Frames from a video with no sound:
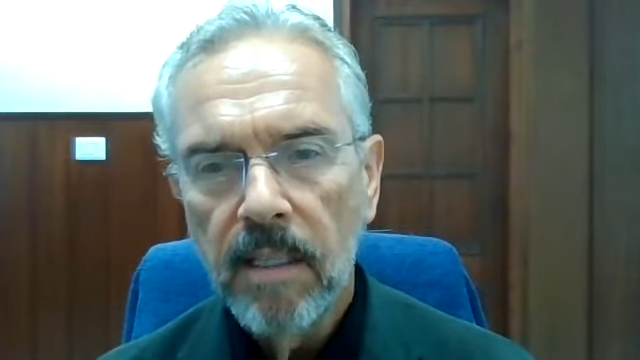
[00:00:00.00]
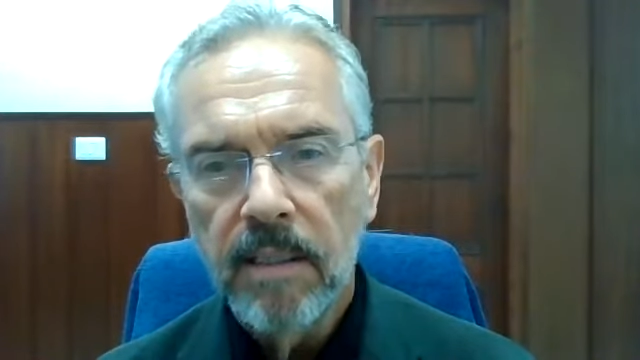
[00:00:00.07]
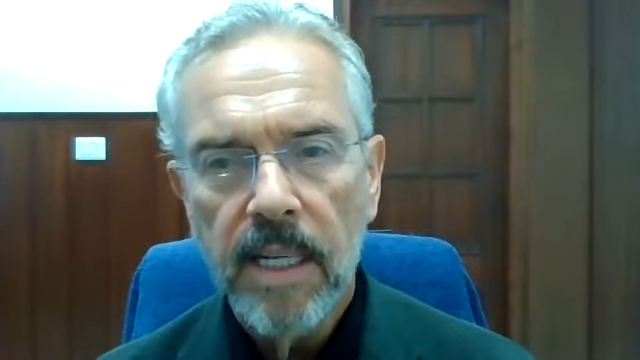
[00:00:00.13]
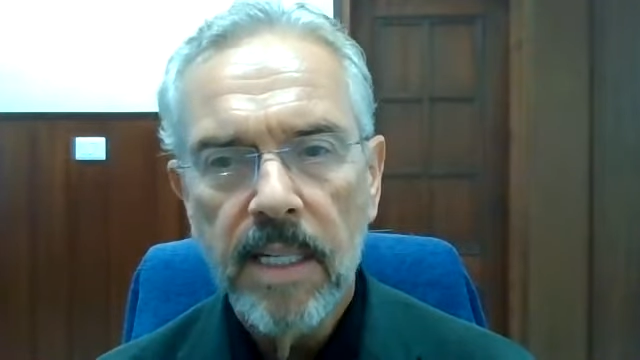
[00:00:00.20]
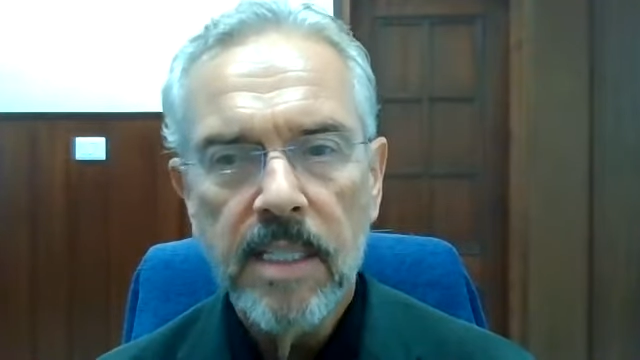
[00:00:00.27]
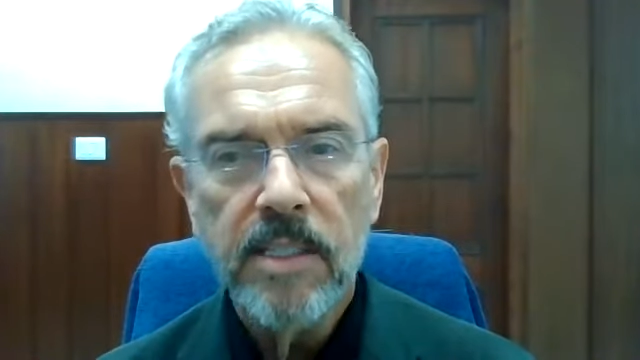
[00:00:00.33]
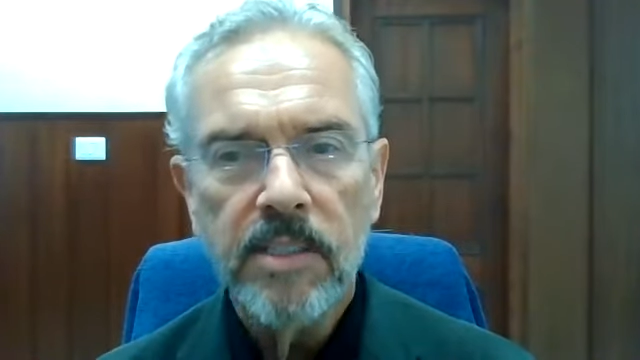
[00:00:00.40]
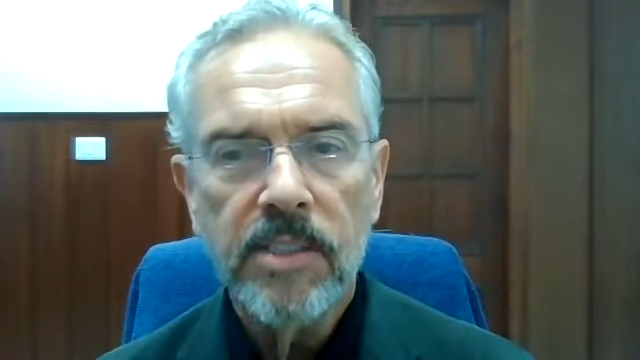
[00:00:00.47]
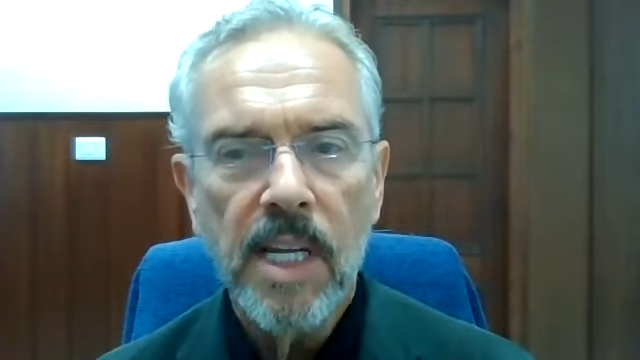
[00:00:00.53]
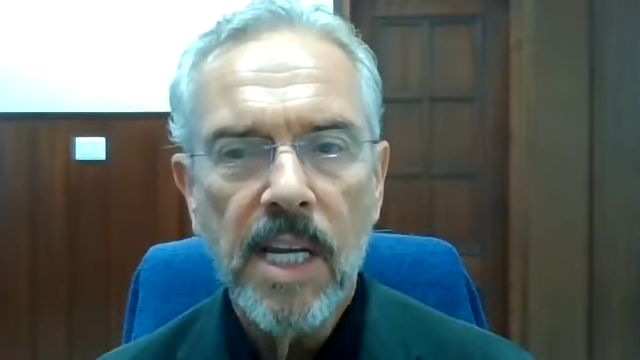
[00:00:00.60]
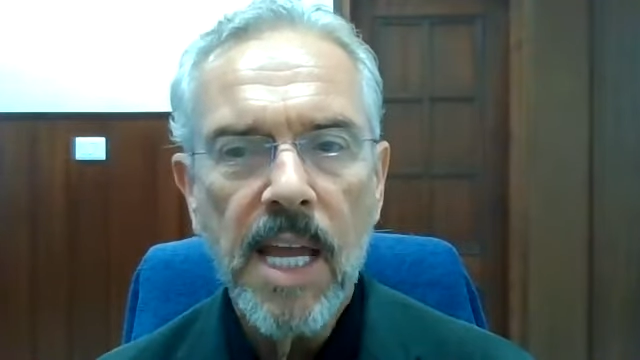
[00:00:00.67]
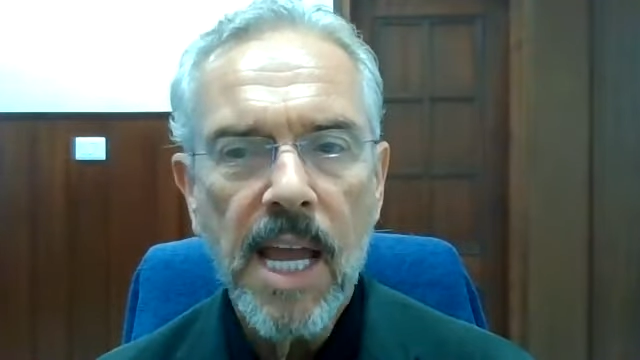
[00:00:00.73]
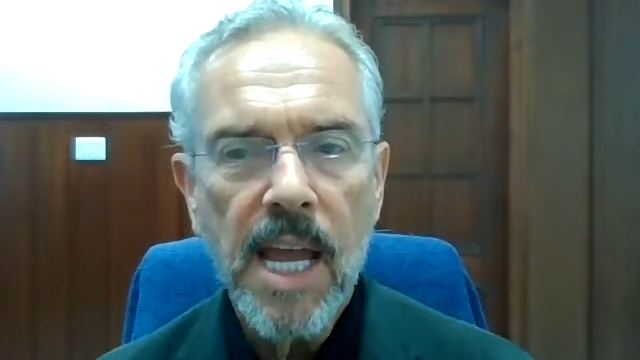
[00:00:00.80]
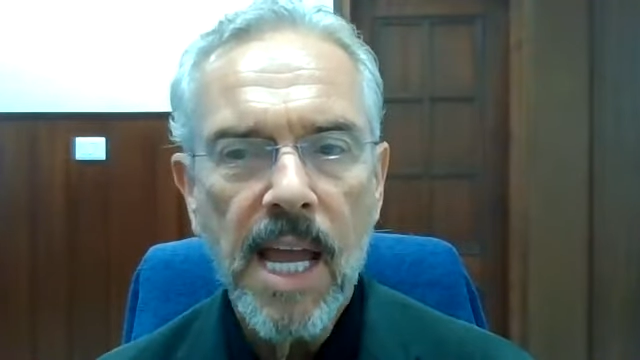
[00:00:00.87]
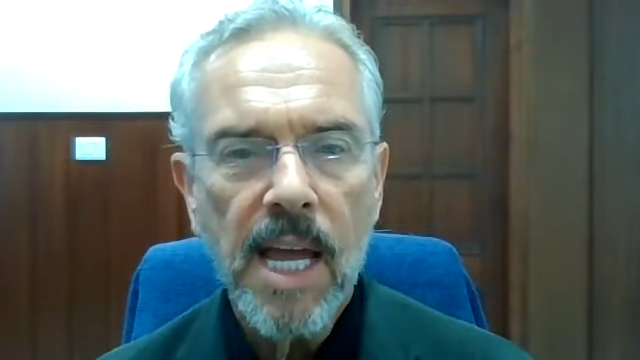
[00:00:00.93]
That is, they
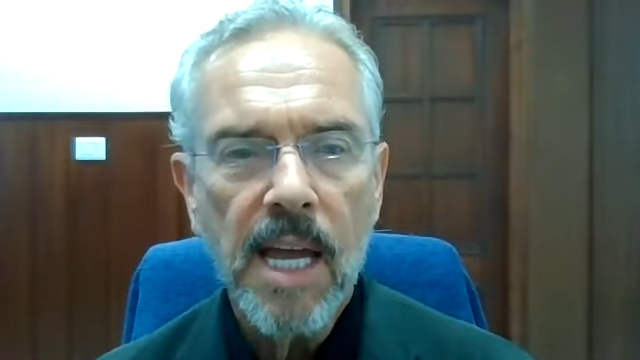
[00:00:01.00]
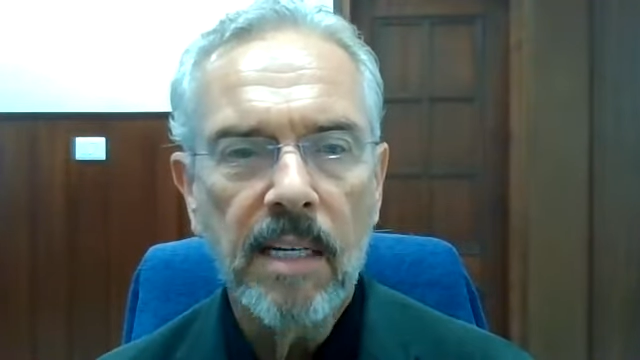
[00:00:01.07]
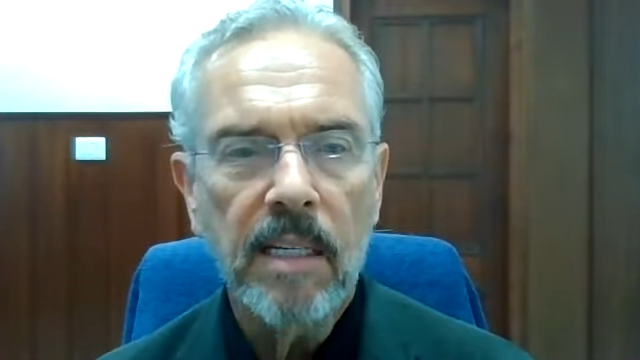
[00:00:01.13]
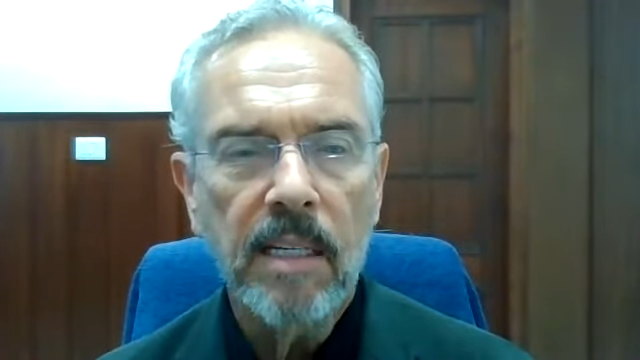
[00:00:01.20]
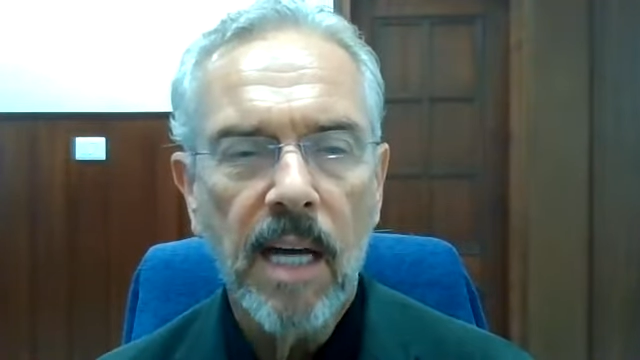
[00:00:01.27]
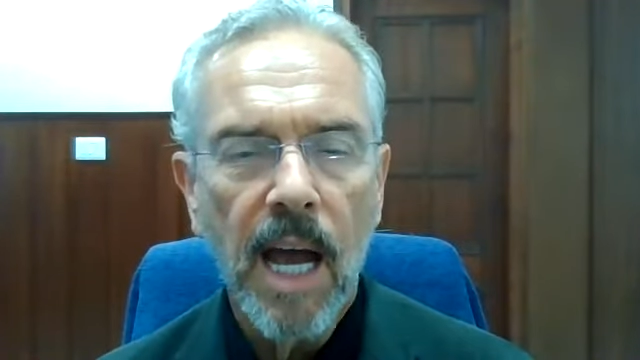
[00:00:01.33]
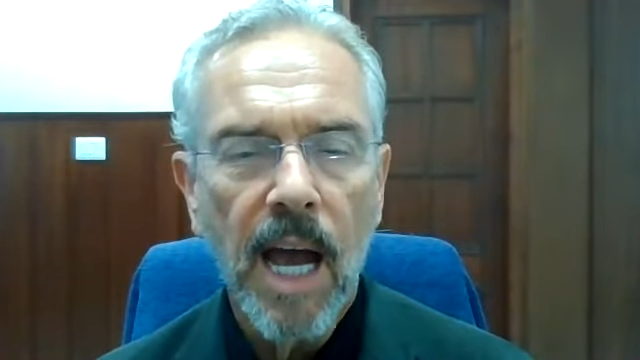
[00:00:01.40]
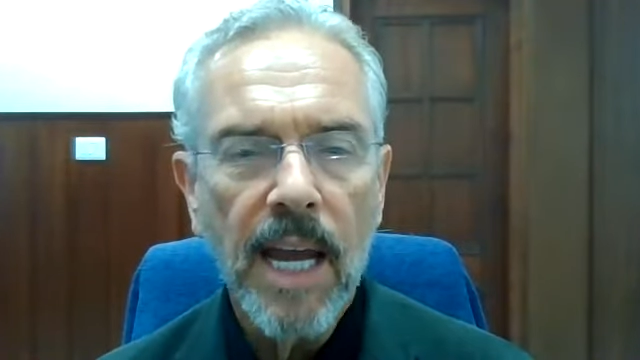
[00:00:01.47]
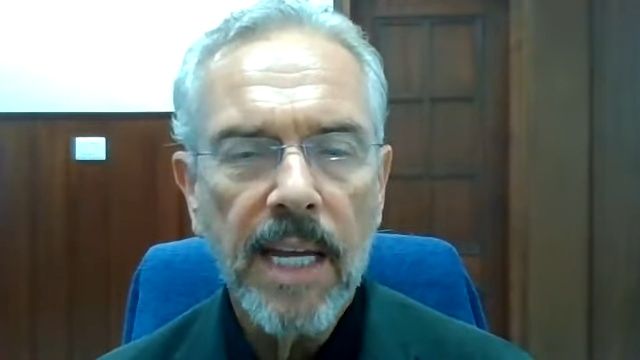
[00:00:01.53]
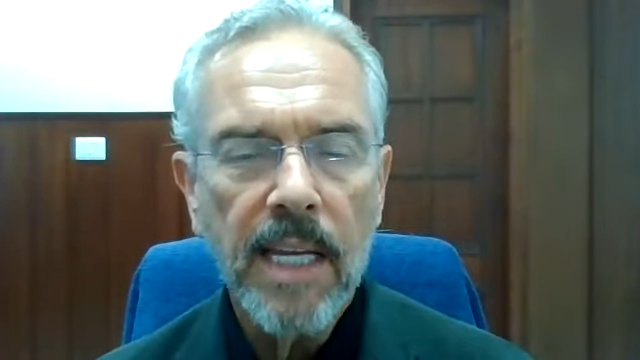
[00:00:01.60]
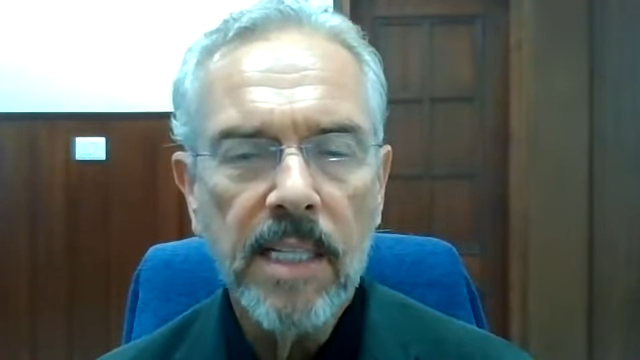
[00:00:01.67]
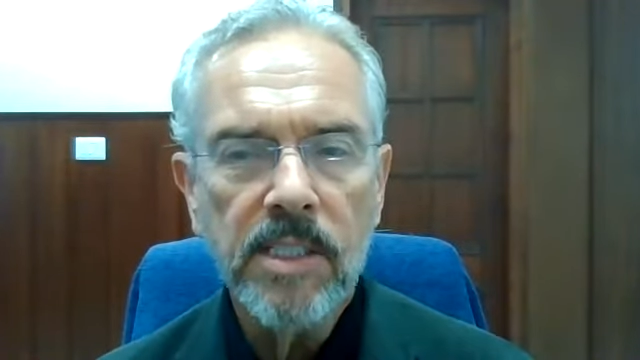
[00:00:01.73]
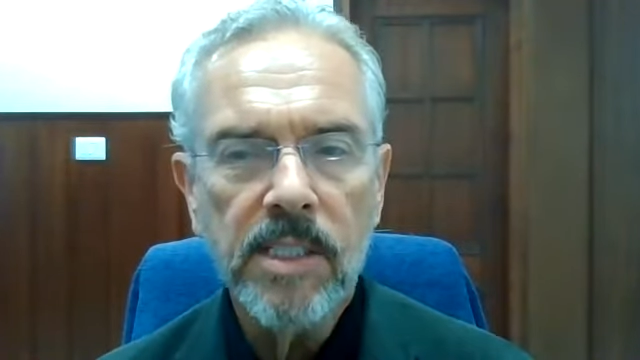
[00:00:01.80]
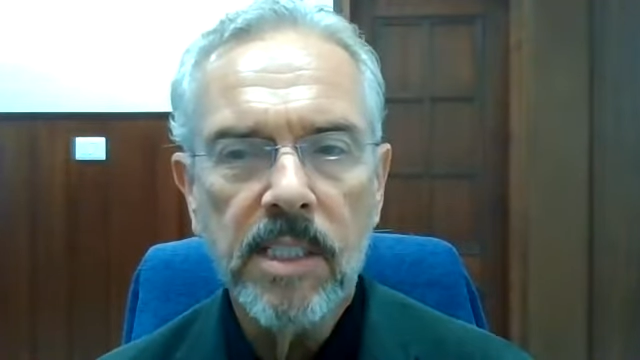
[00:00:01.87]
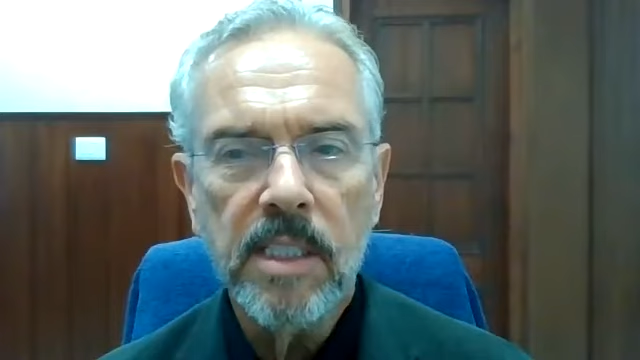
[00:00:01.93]
had high
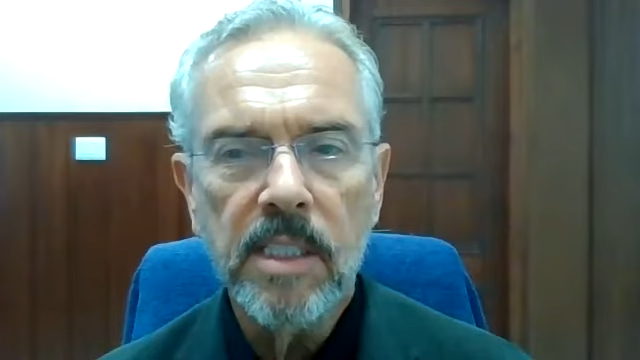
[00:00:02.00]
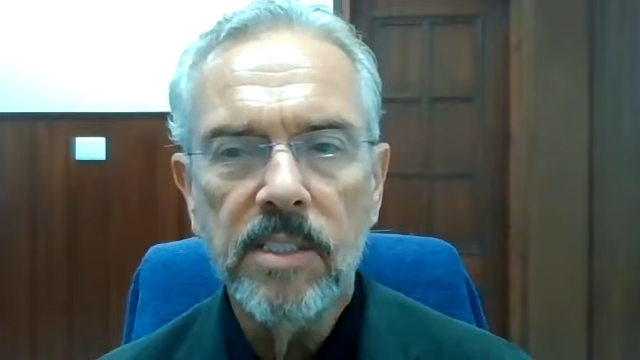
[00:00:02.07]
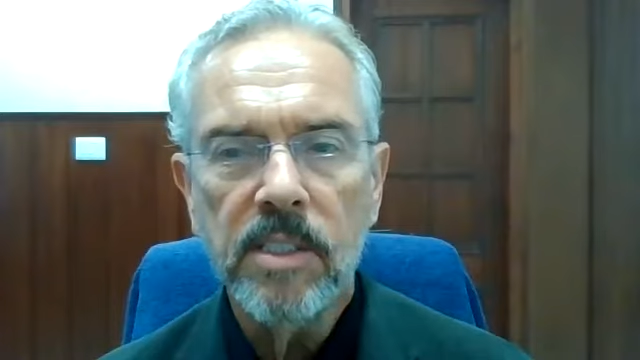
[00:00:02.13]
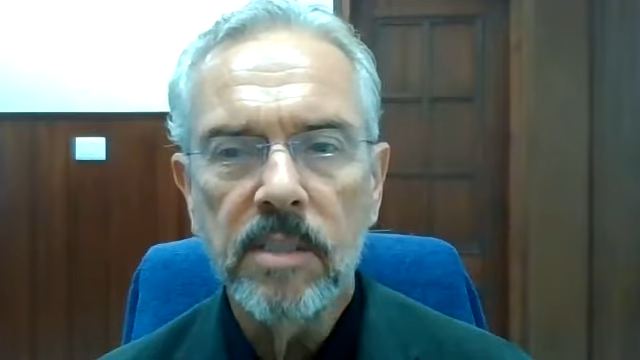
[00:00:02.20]
incidence